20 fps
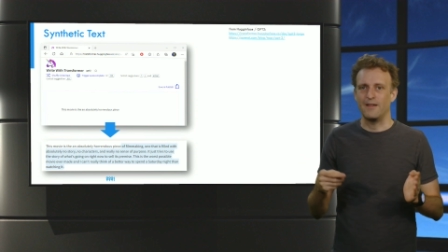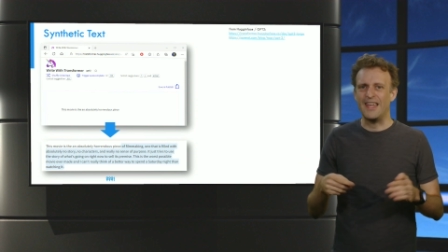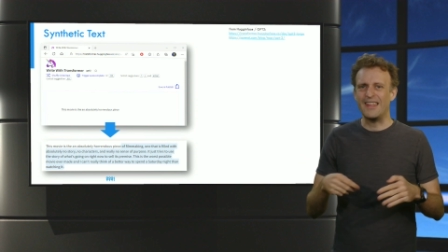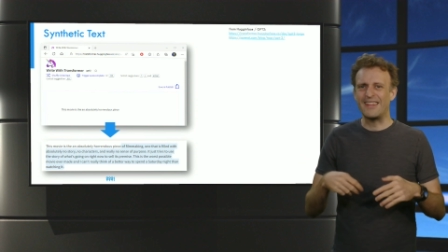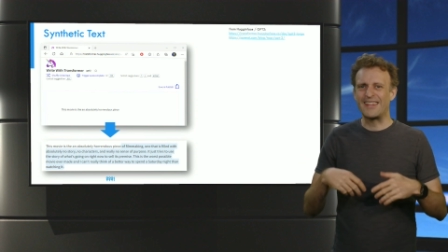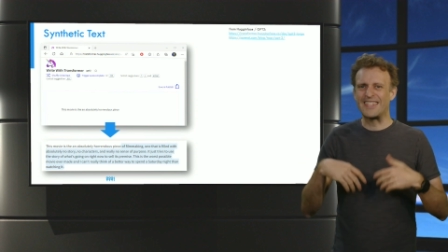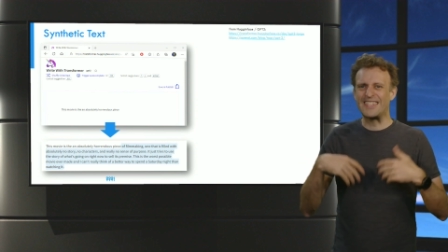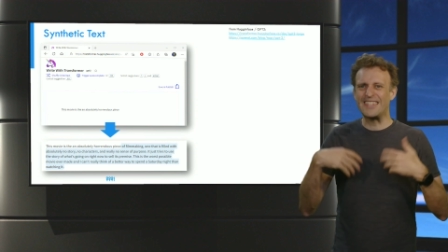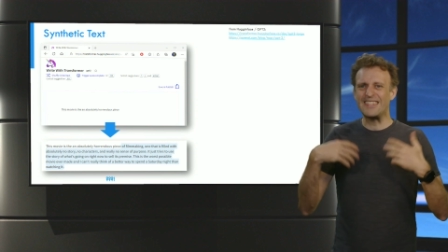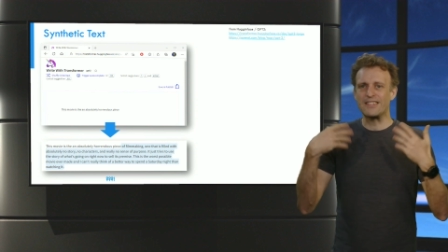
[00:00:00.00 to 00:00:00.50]

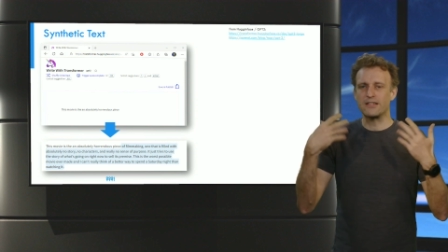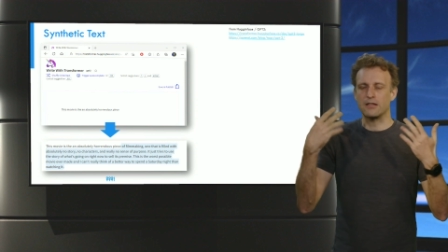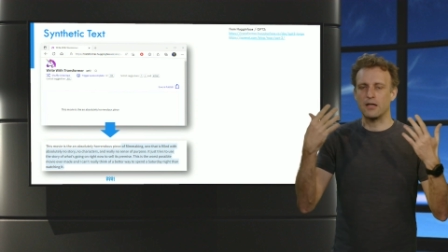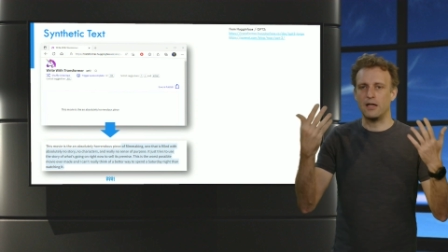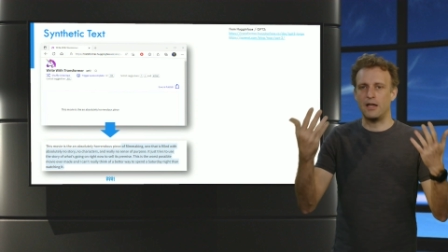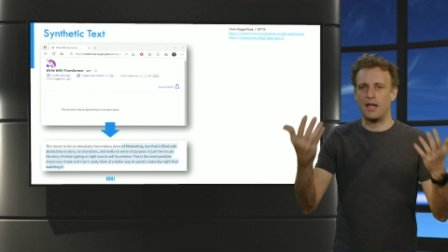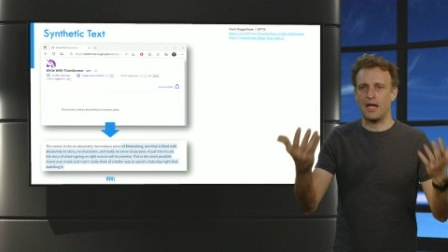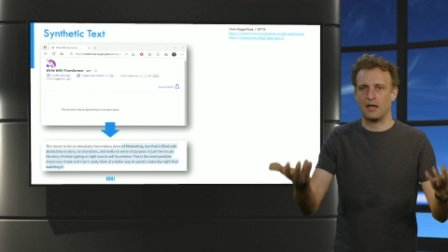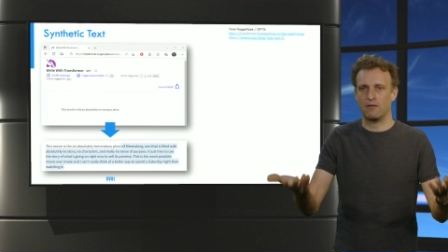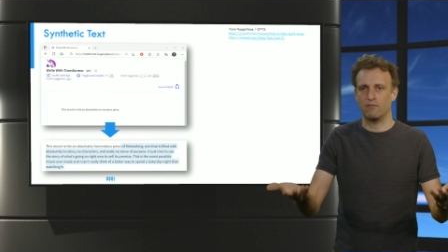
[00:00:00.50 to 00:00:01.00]
It's just
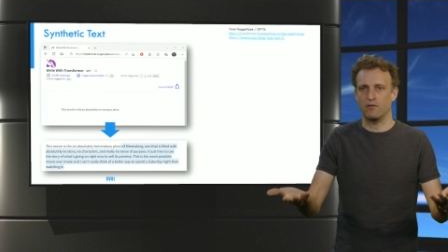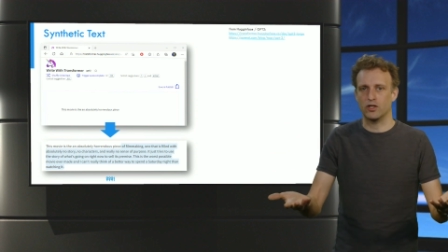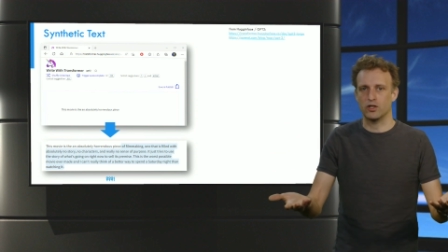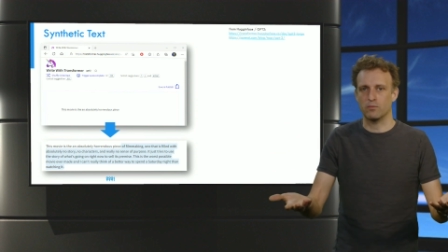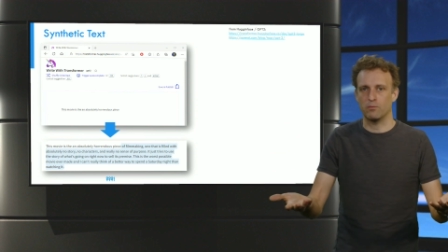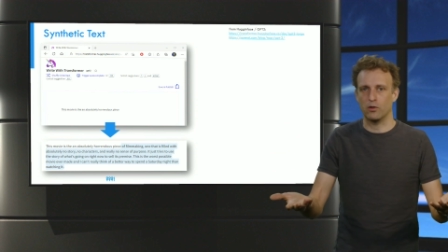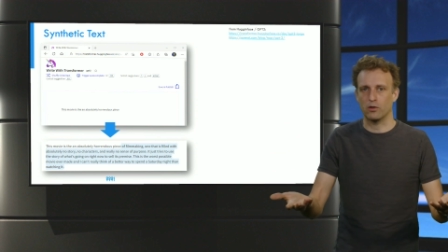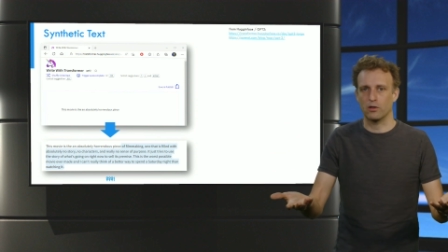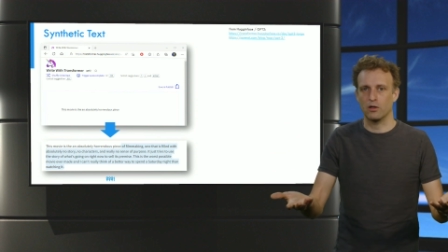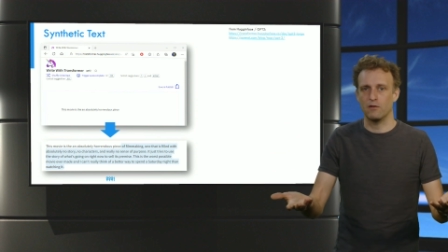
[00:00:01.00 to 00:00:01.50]
a
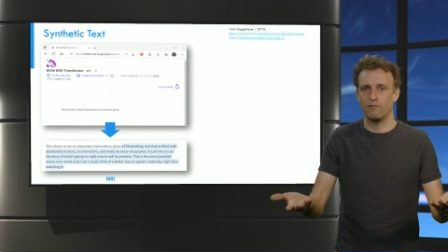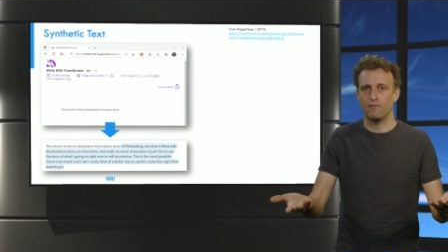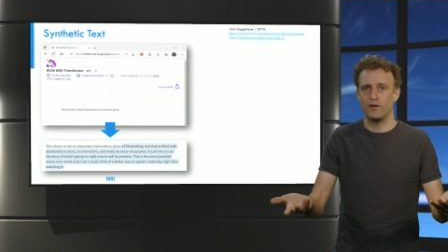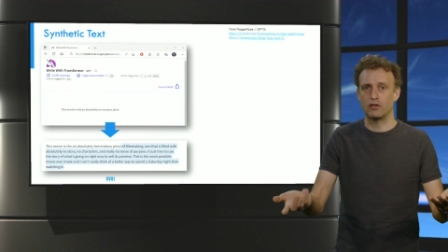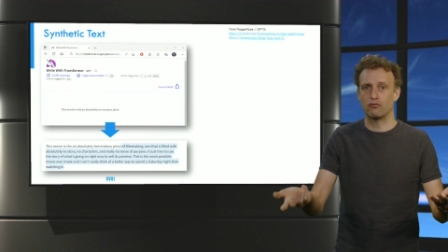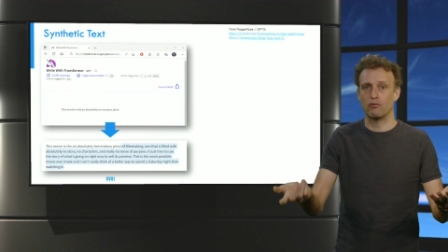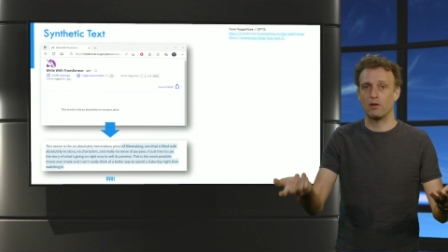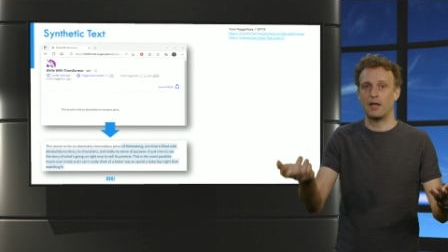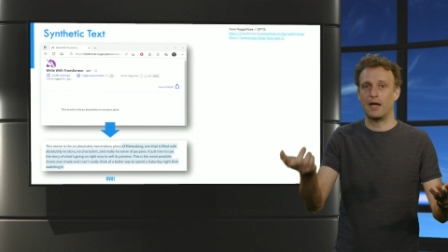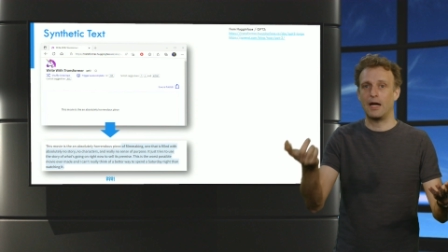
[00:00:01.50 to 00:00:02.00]
language model
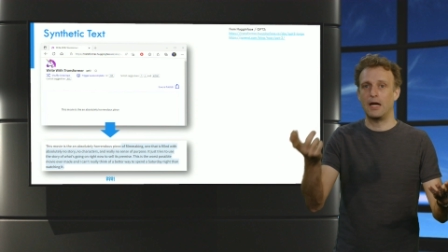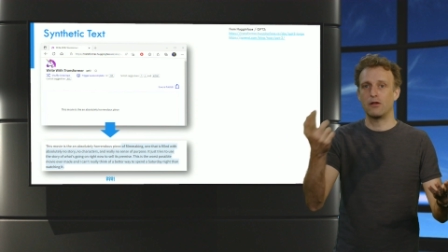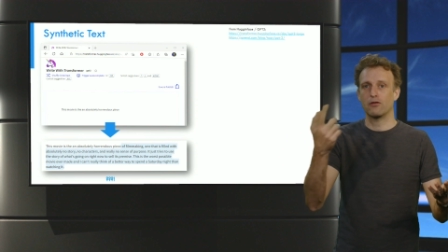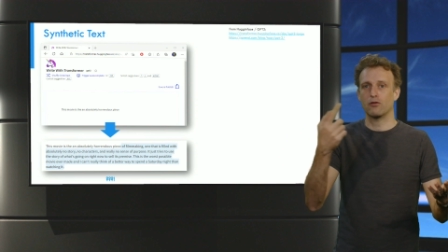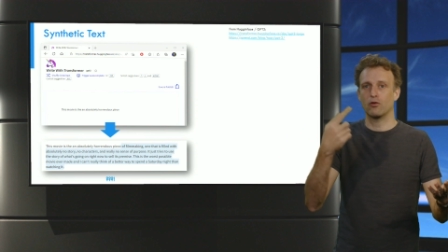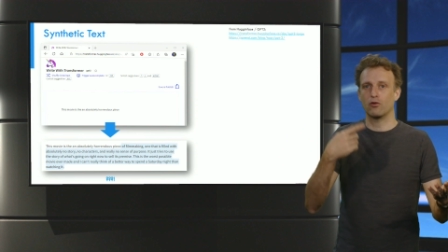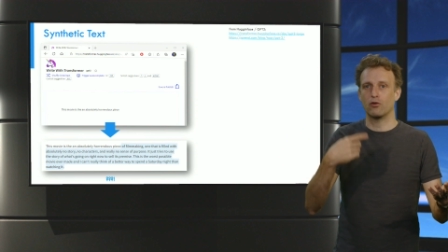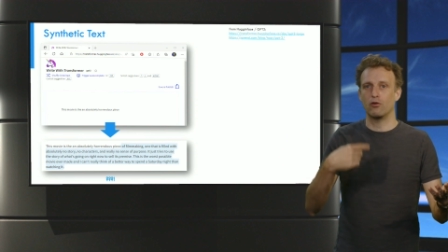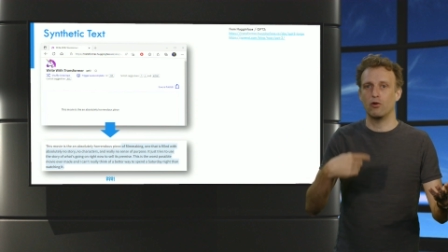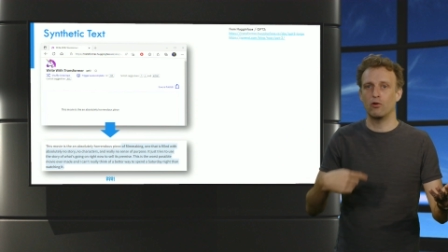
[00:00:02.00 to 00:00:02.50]
which relies
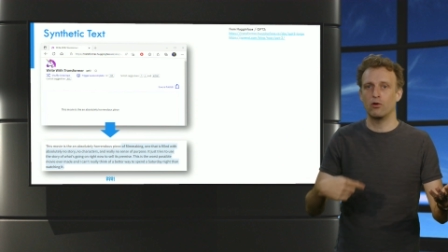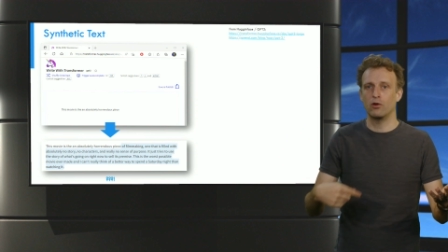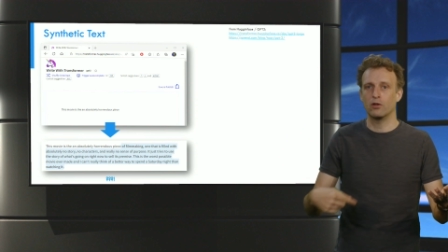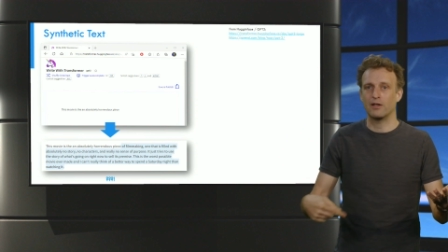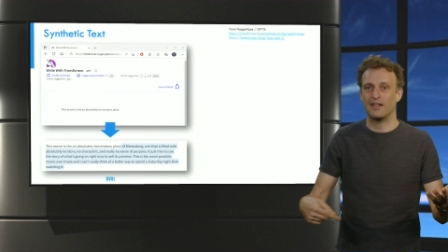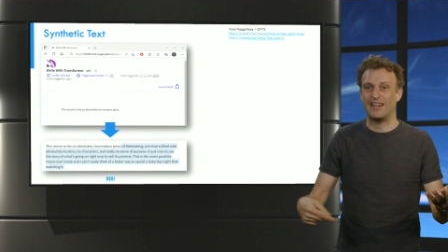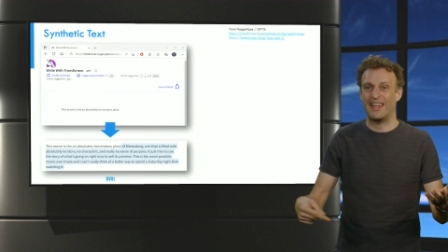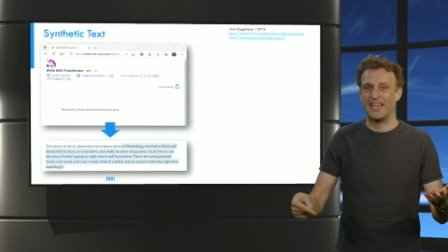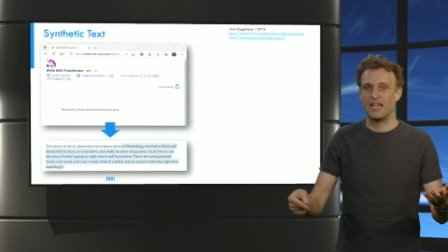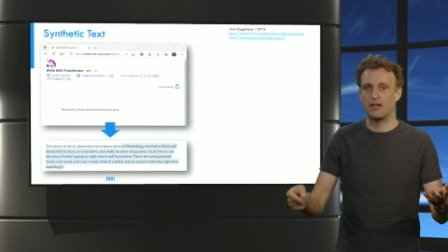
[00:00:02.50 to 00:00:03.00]
on
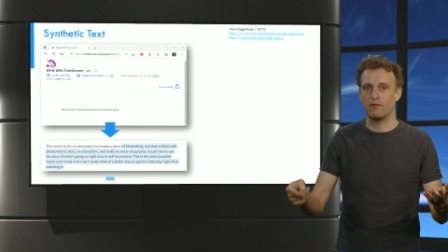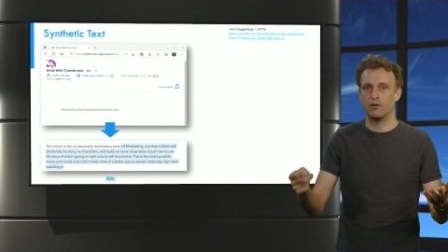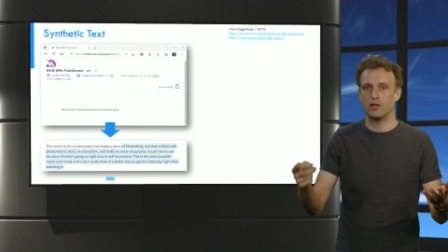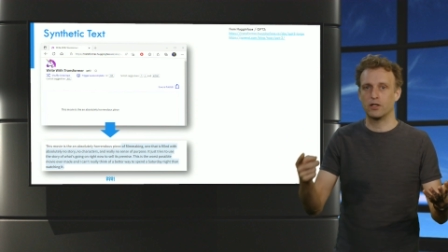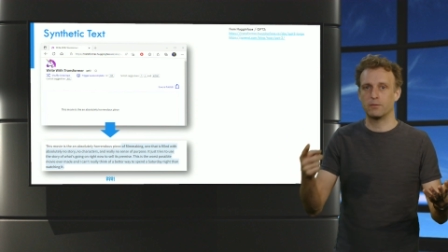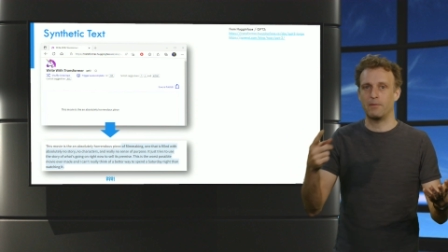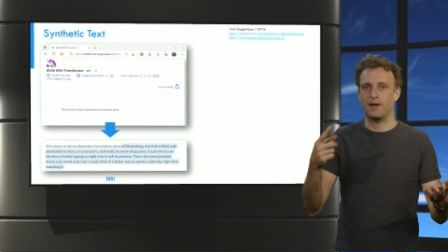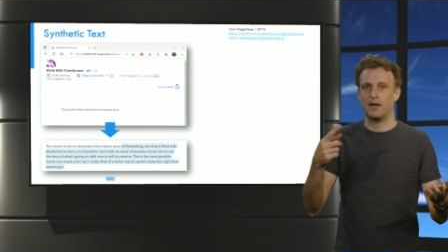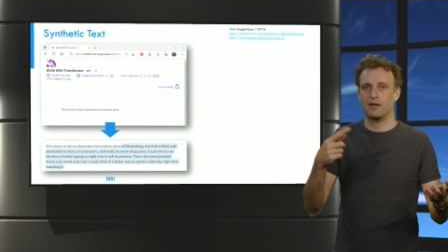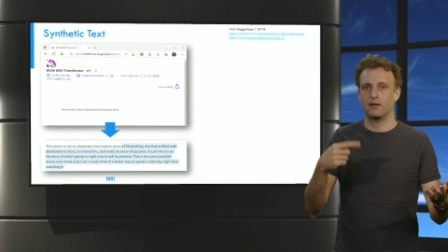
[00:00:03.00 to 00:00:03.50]
learned
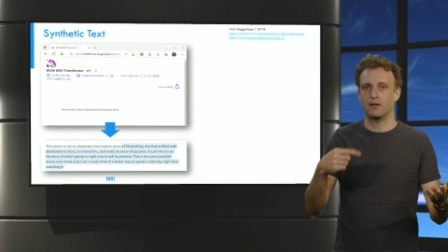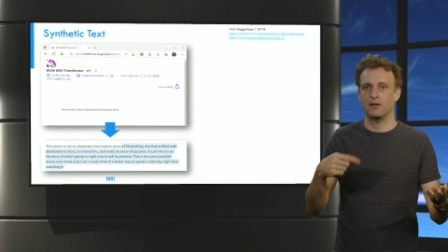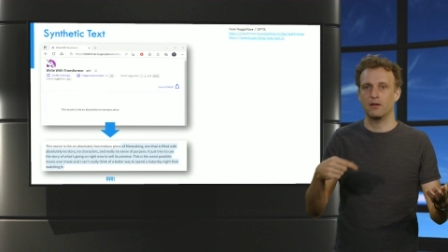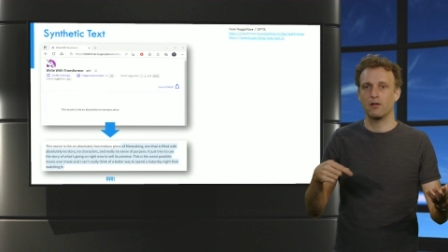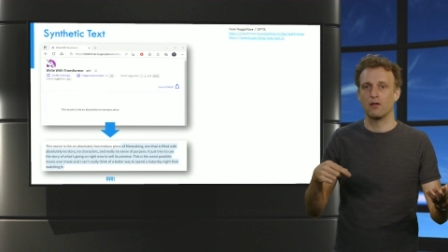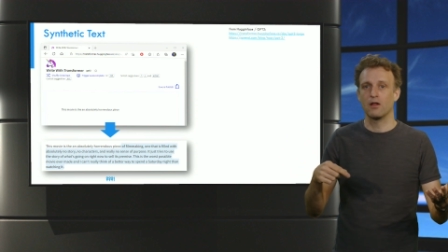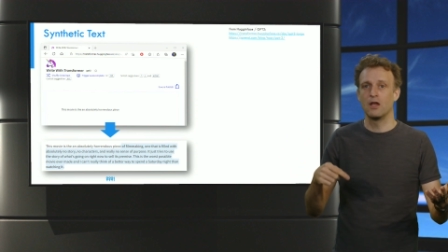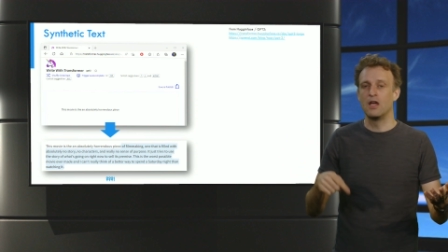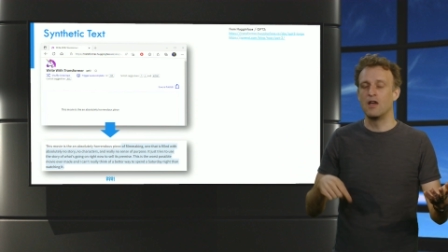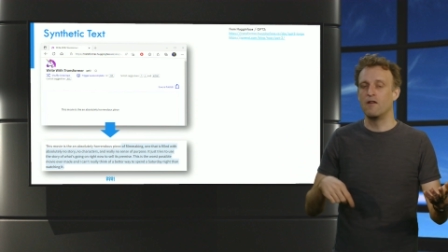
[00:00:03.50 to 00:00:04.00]
language
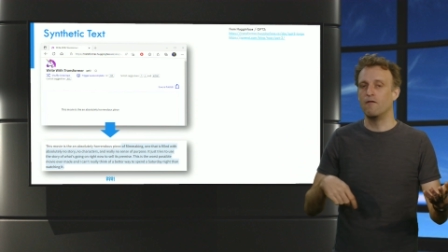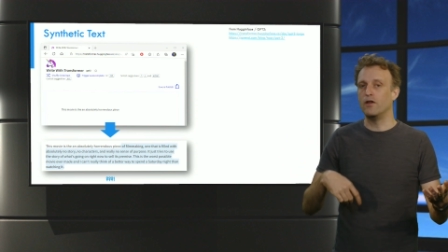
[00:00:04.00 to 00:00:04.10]
patterns